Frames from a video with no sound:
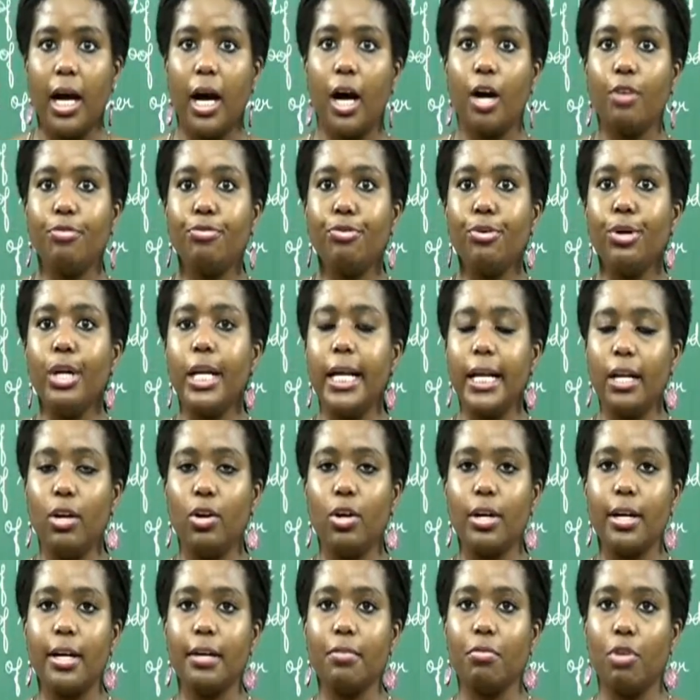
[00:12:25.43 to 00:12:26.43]
A fully
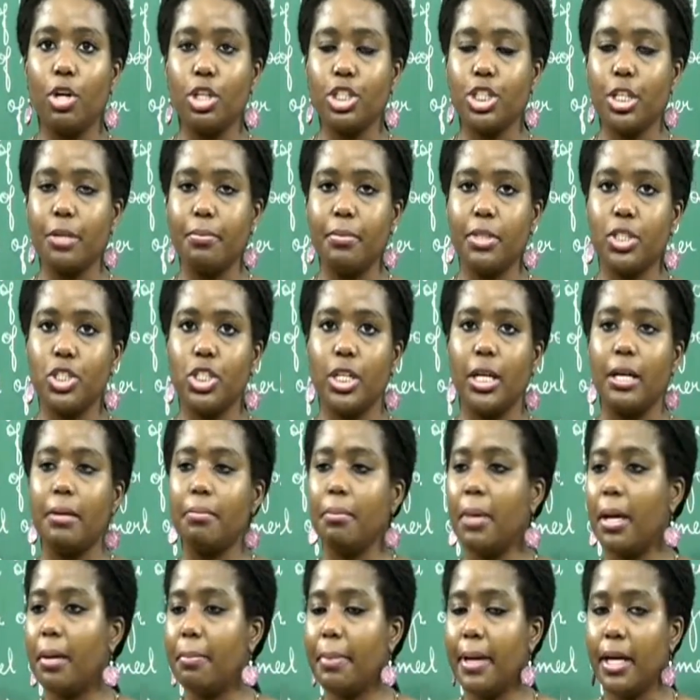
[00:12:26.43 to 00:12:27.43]
loaded washing
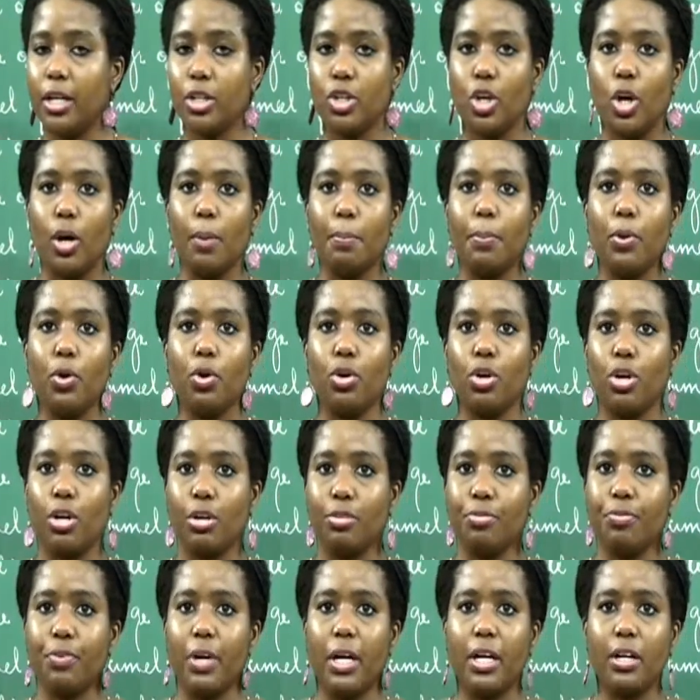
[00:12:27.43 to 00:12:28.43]
machine, maybe a top load
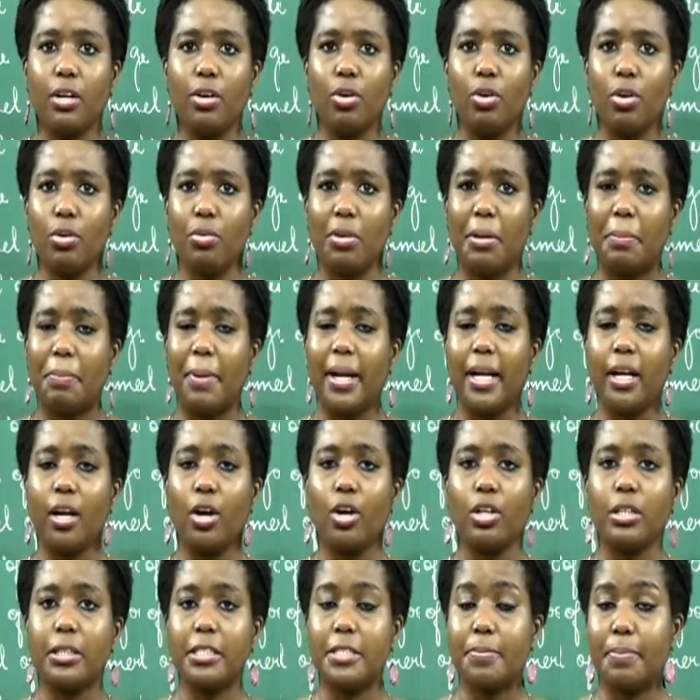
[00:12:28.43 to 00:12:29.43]
or a front load,
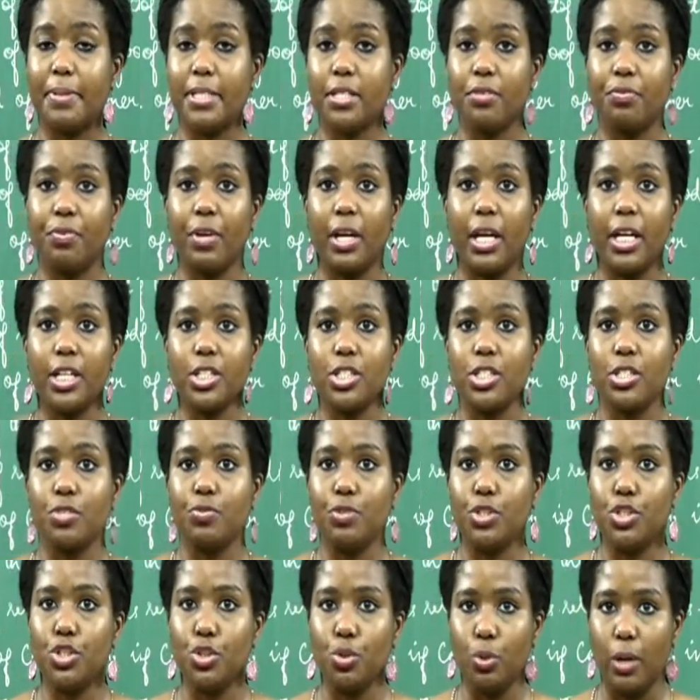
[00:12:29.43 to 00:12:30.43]
depending on the specifications
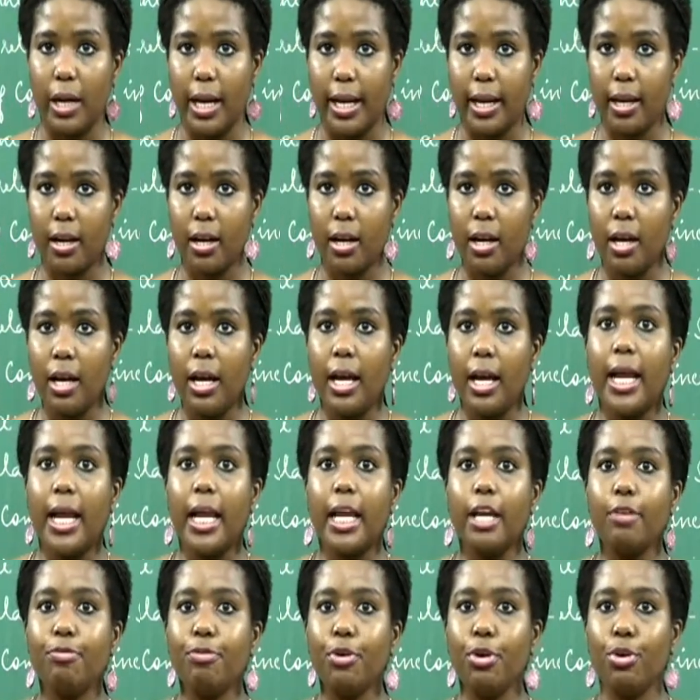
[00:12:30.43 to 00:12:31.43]
which you like.
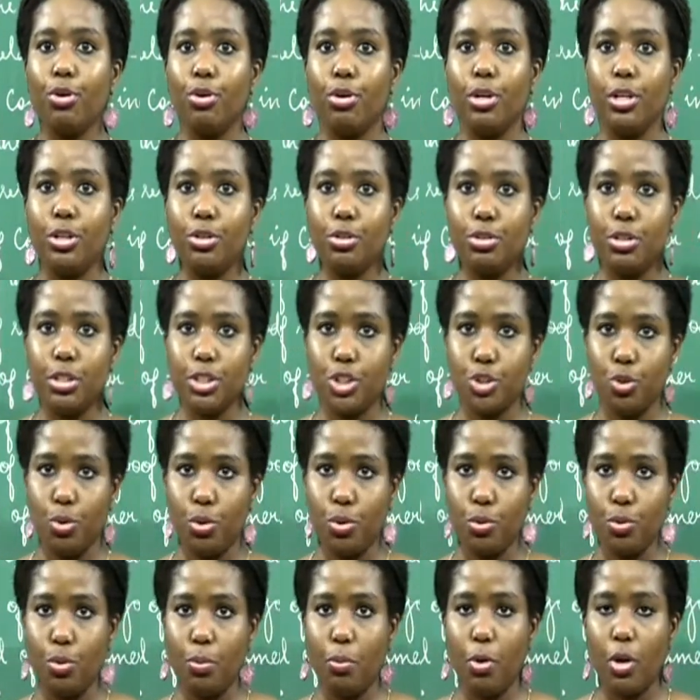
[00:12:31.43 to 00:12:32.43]
If you go into the
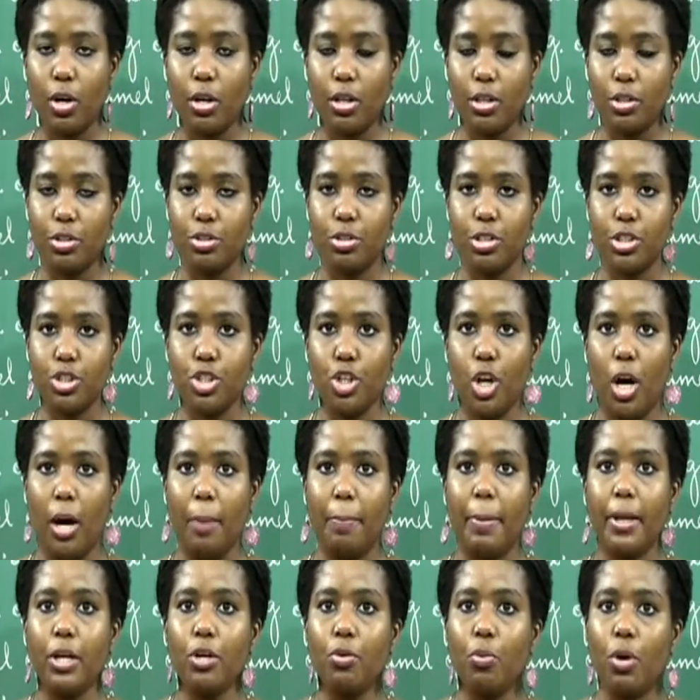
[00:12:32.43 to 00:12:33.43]
showroom or into the
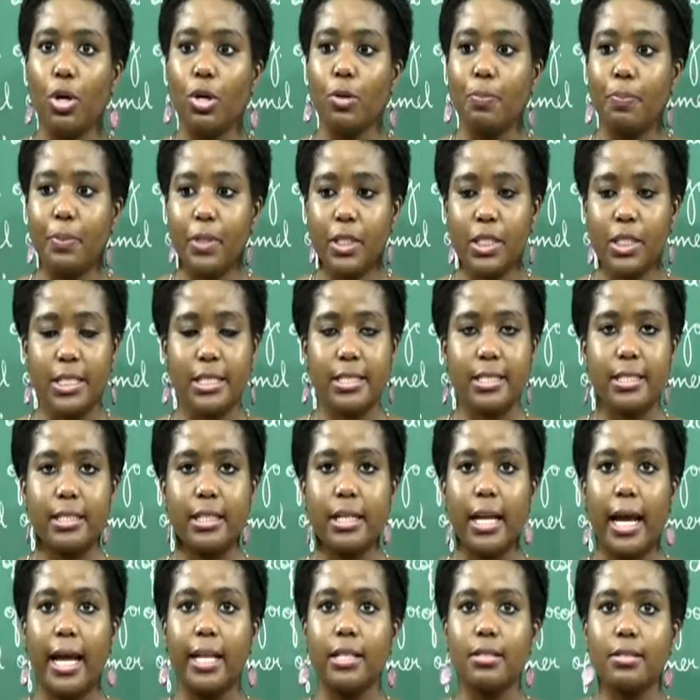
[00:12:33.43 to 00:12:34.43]
shop and you want to purchase
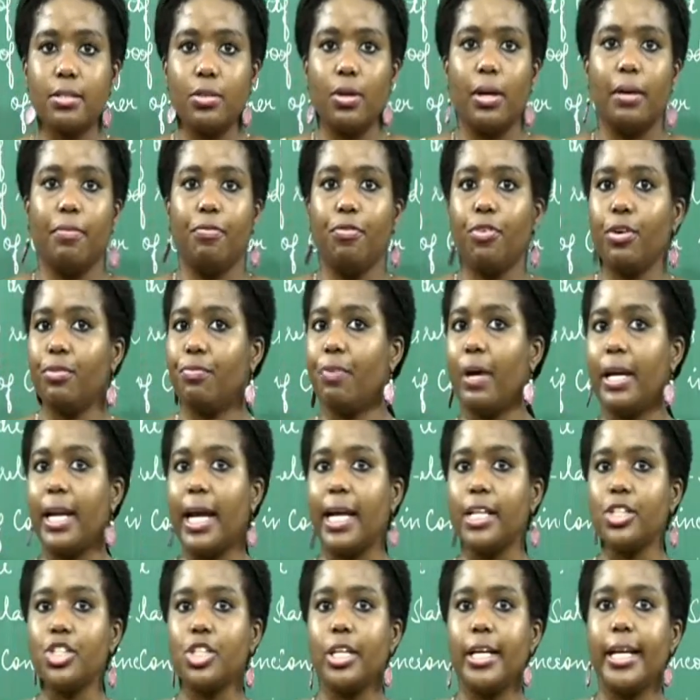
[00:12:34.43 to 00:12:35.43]
it, and say
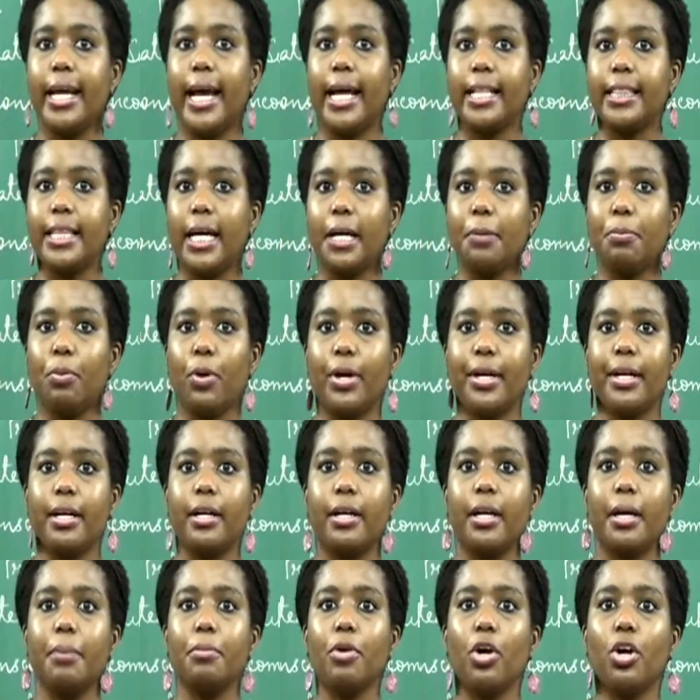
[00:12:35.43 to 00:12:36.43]
financially at that point
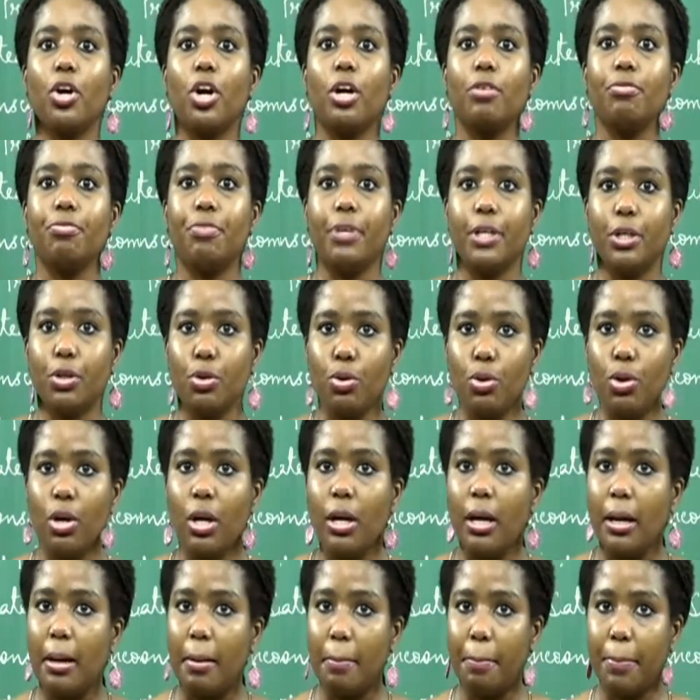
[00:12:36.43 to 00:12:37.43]
in time you are not fit
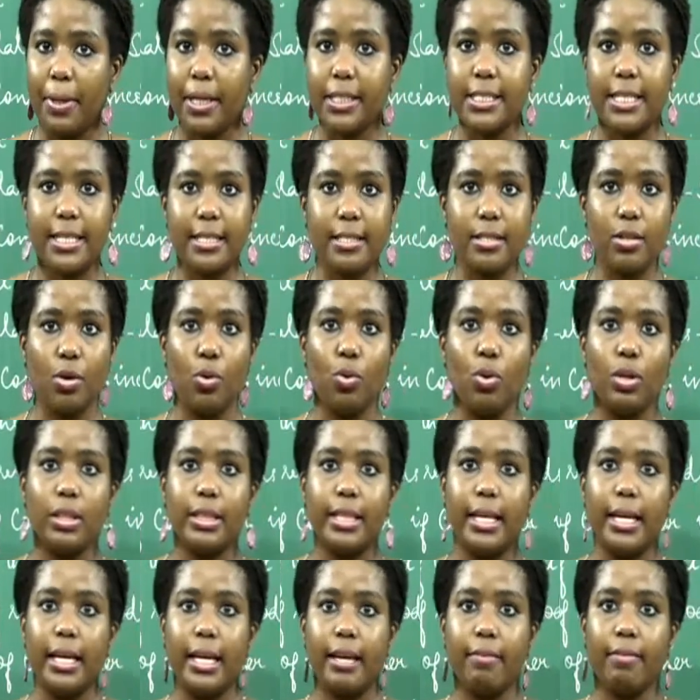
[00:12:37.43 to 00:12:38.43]
to purchase the whole
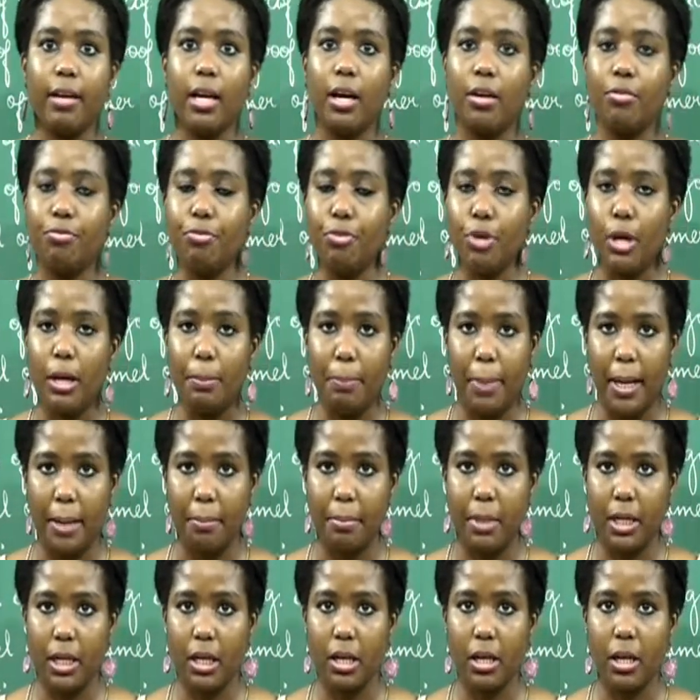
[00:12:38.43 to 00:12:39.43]
thing giving a full
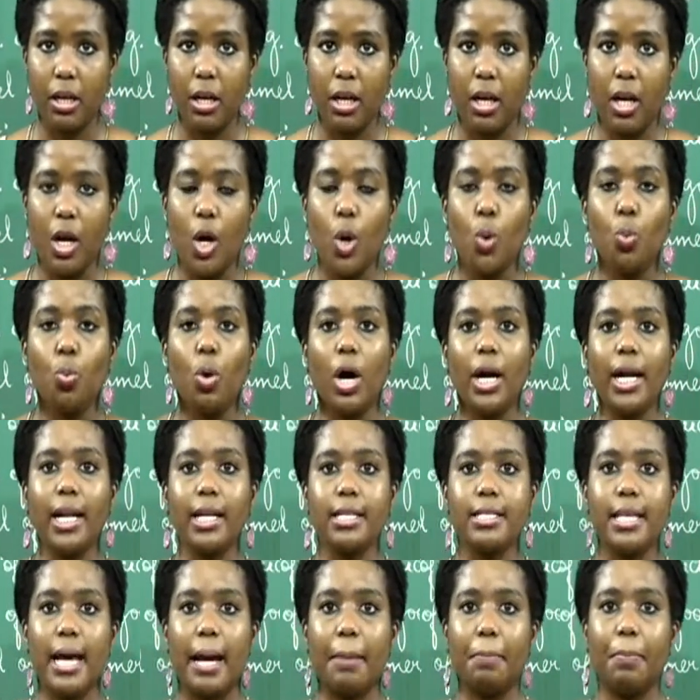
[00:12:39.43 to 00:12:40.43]
payment, what
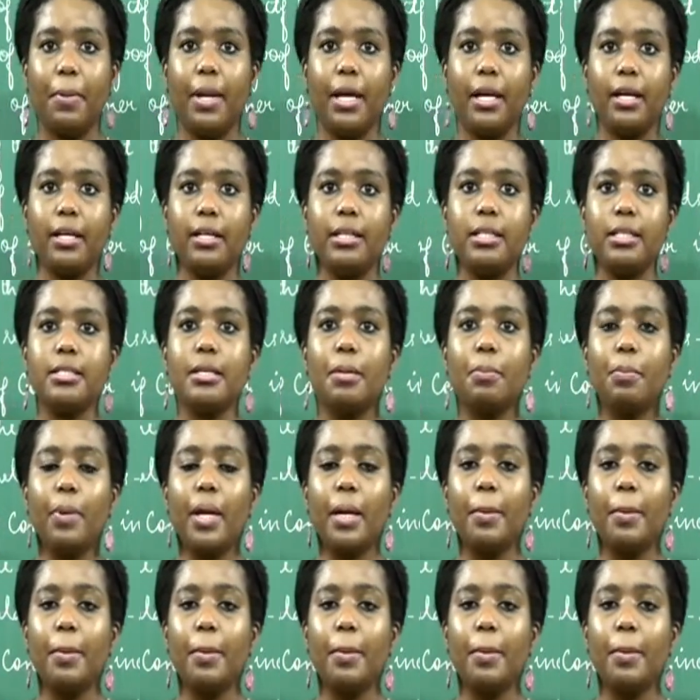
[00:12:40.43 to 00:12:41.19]
is happening is